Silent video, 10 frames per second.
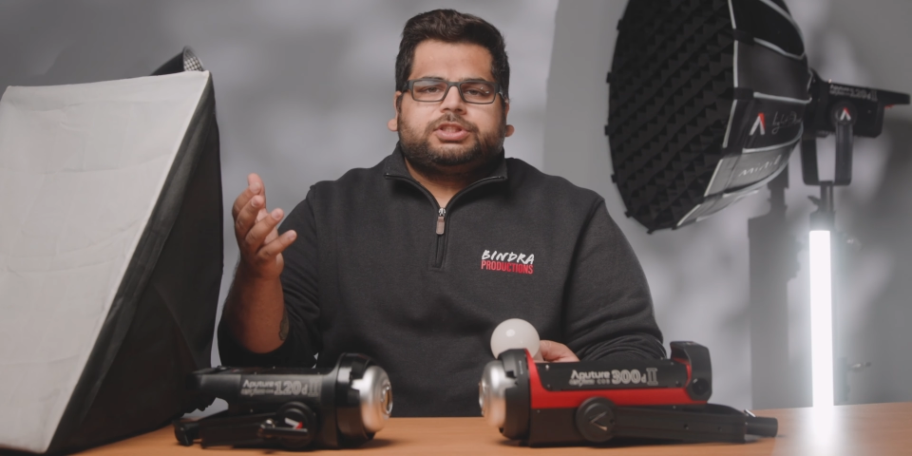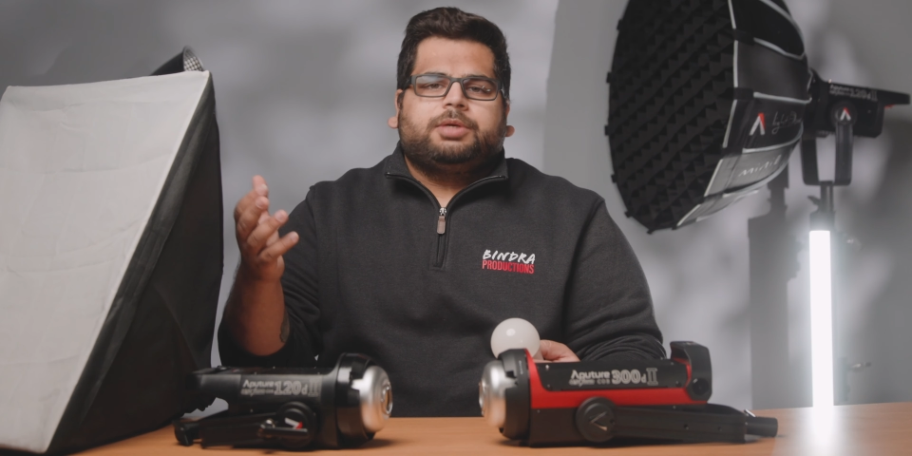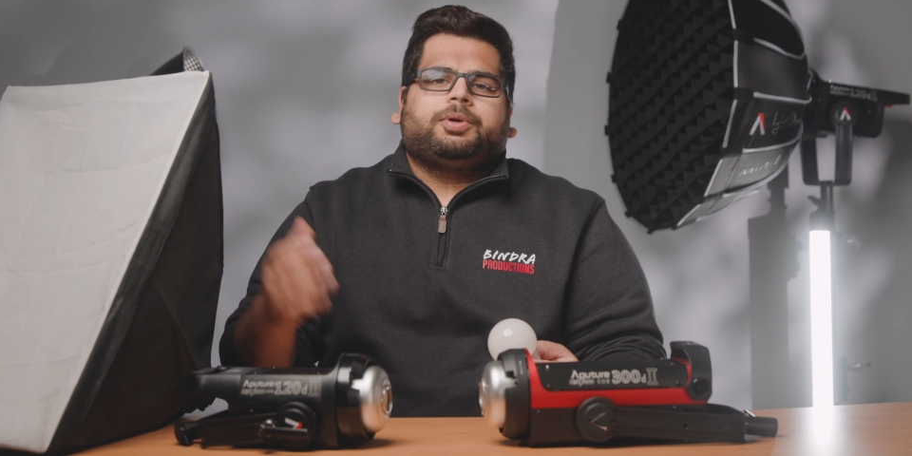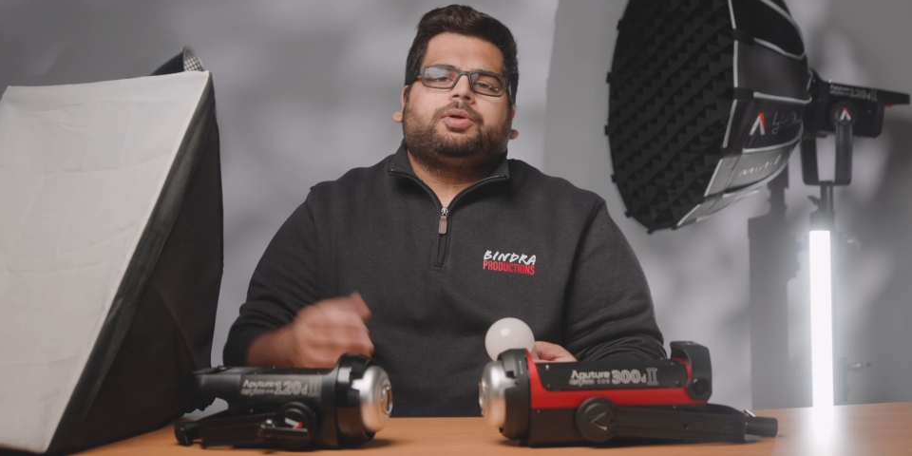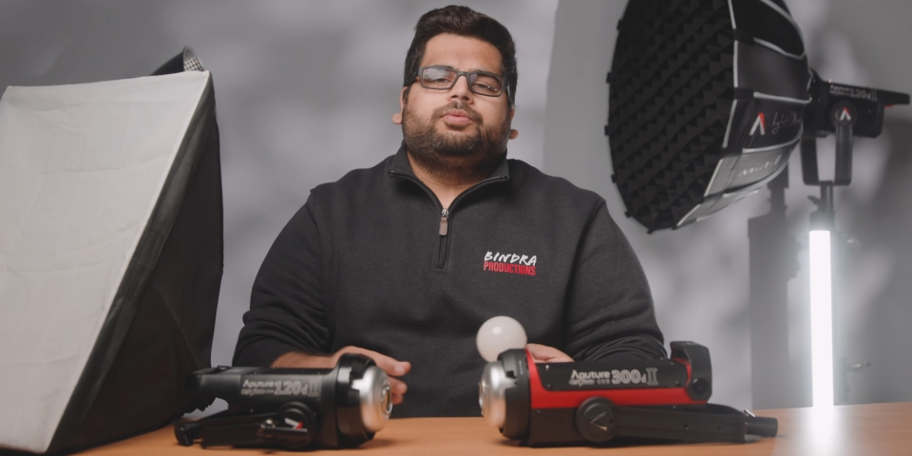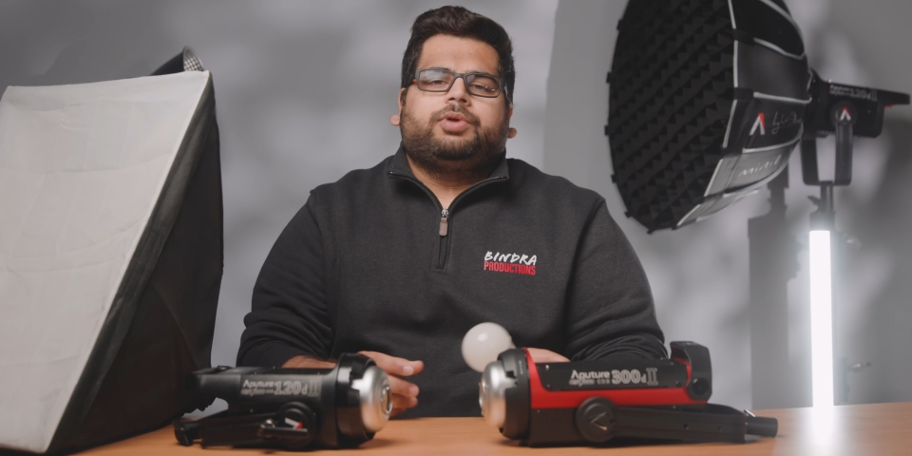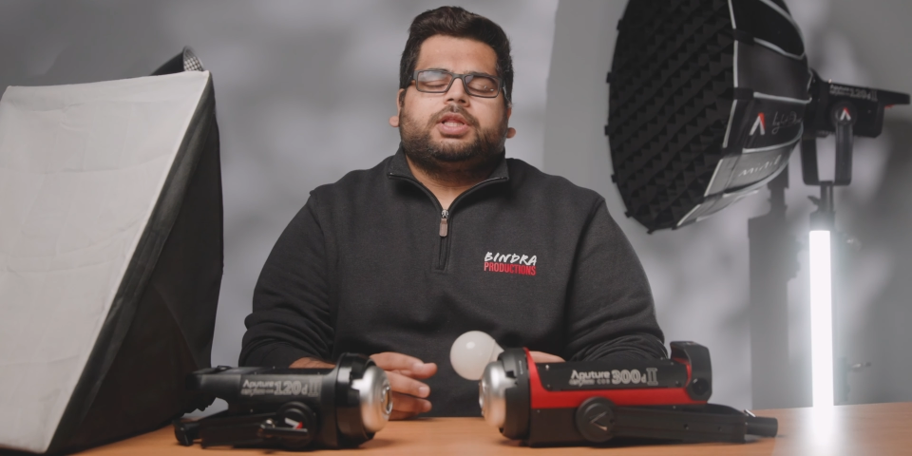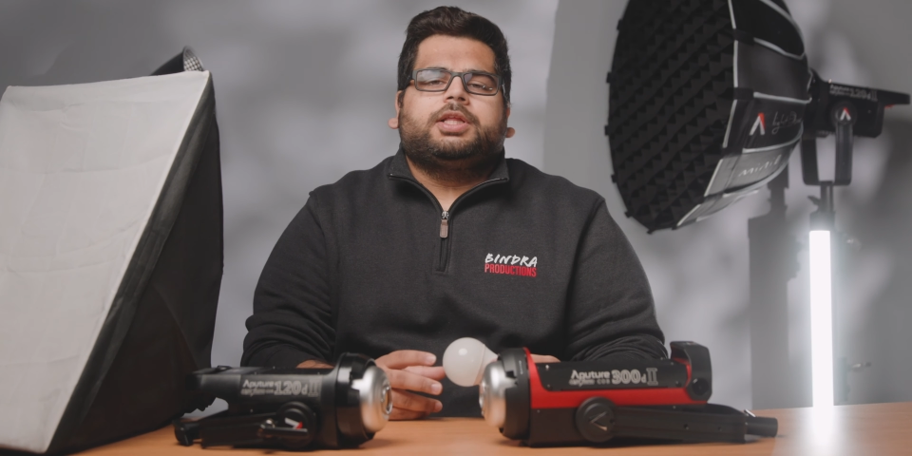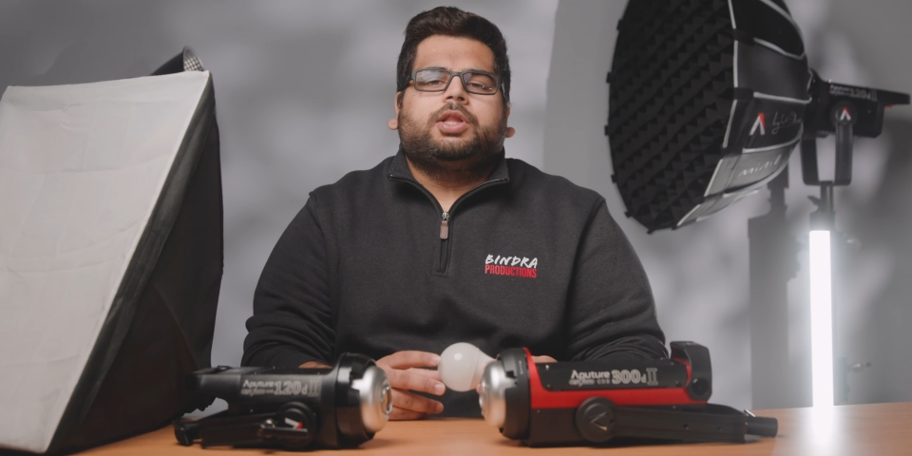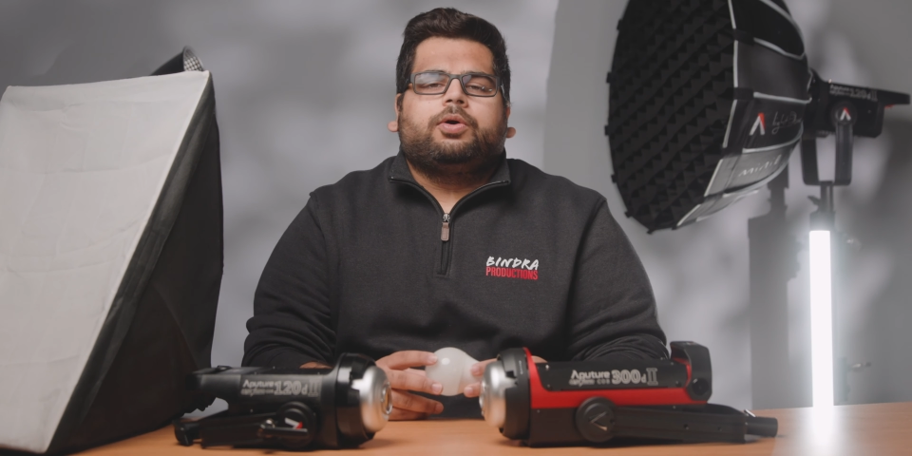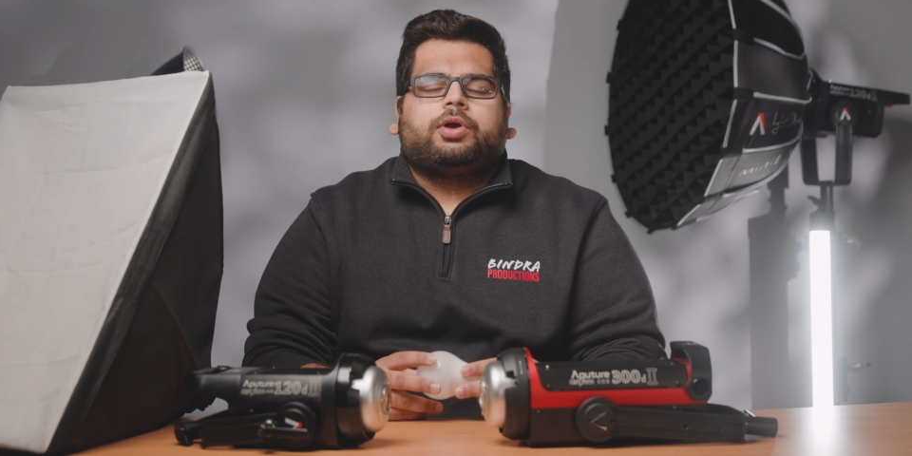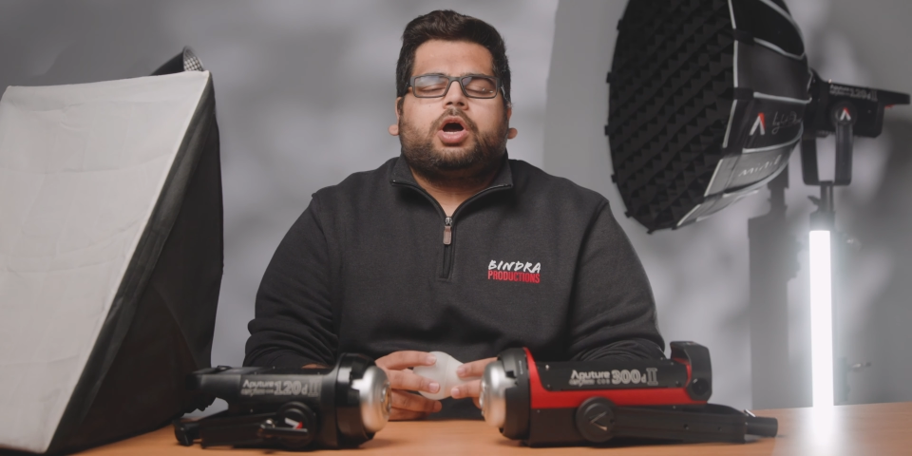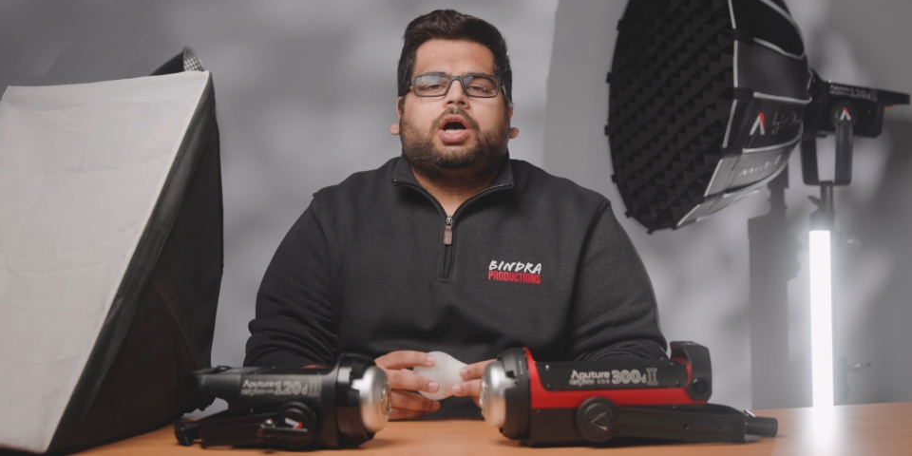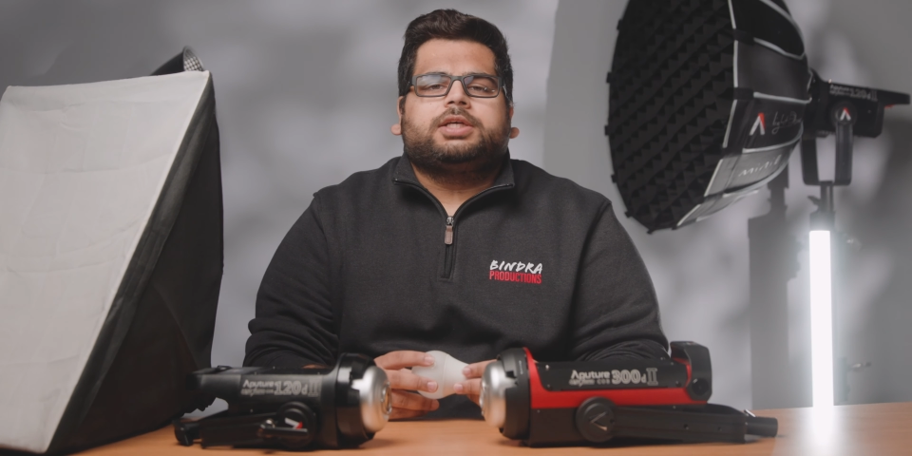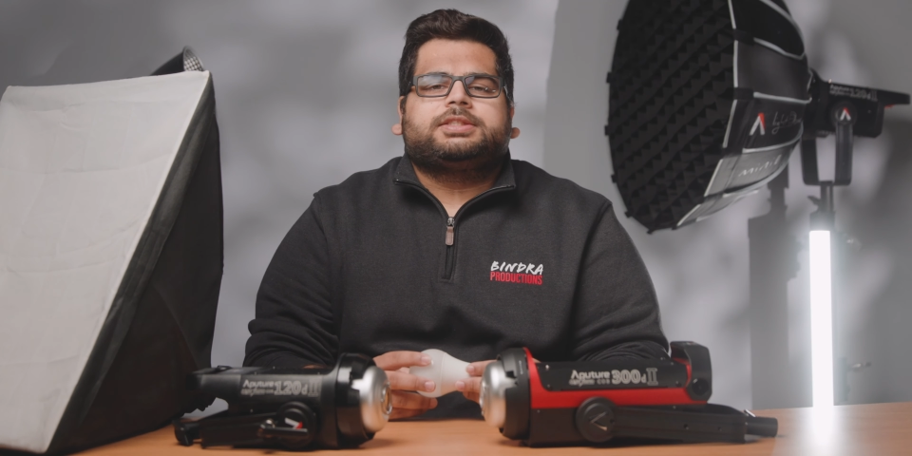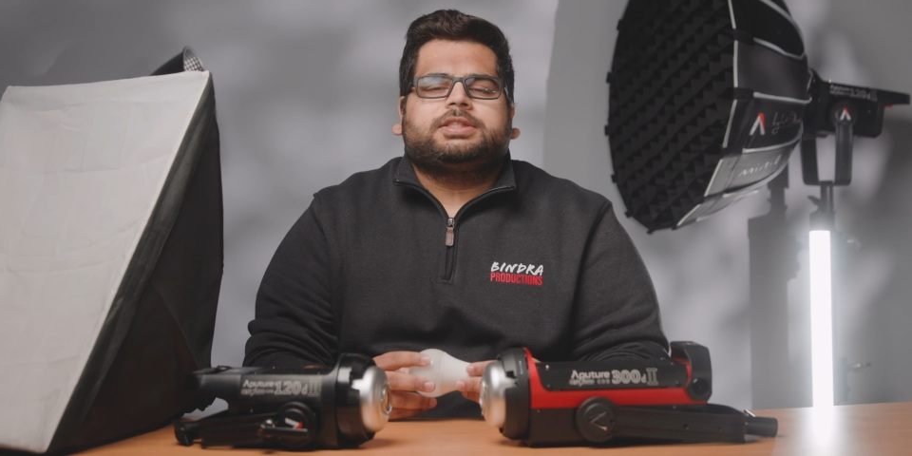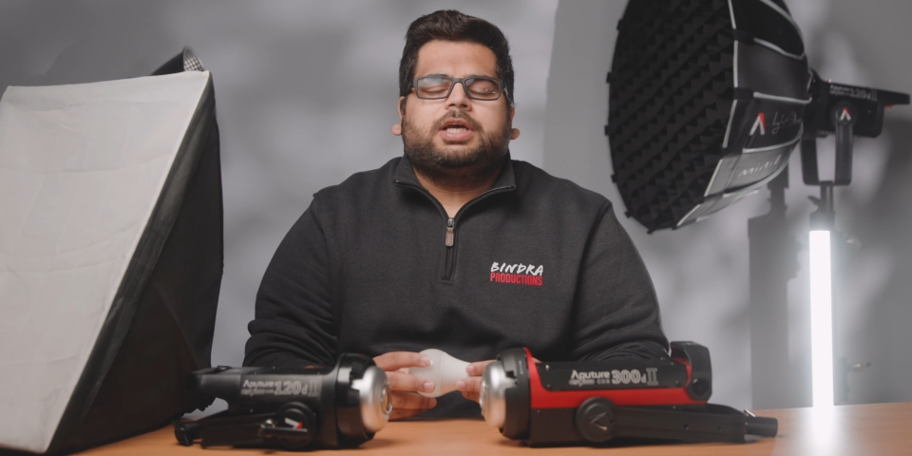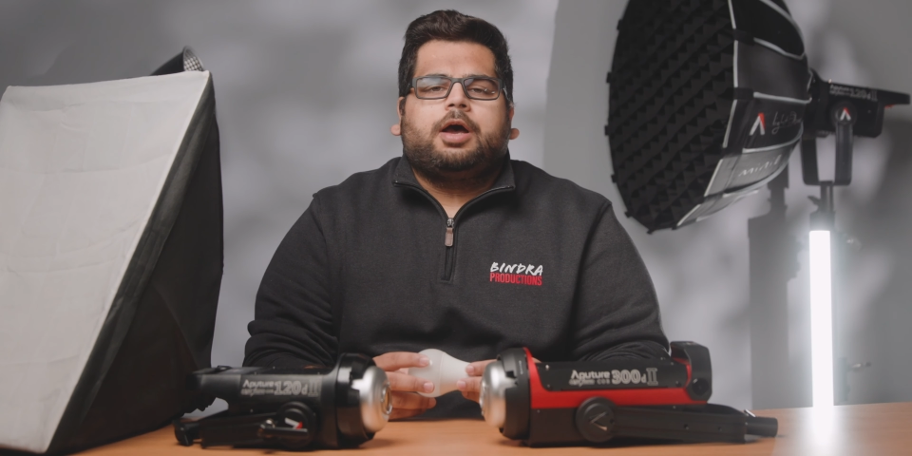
typical really low cost